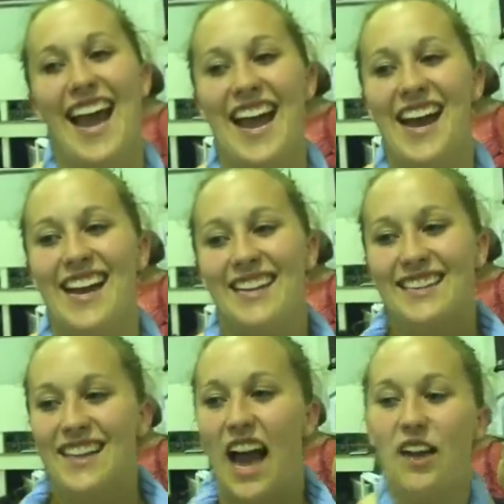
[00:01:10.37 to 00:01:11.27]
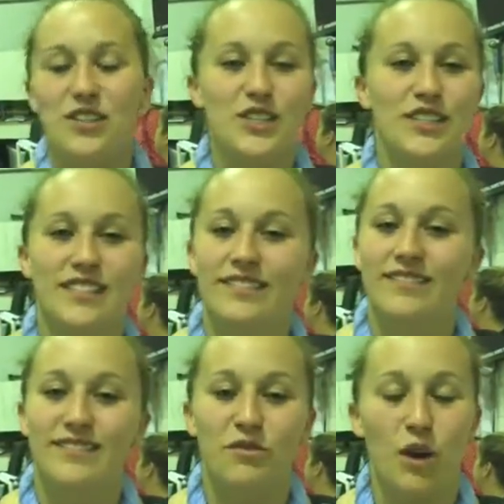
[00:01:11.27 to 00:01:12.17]
And I was just
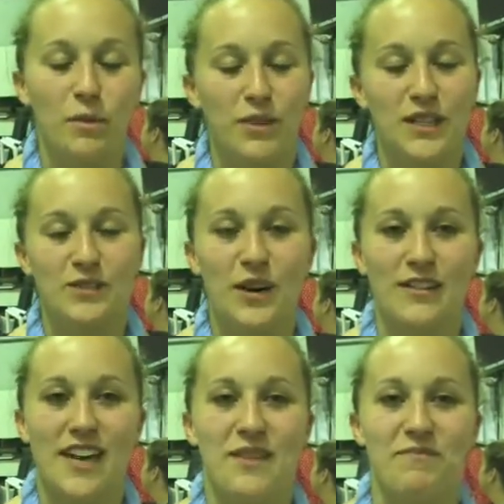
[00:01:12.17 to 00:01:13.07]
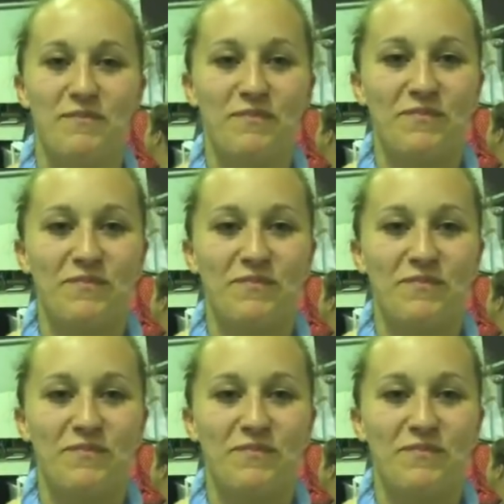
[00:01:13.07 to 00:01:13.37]
wrong place, wrong time.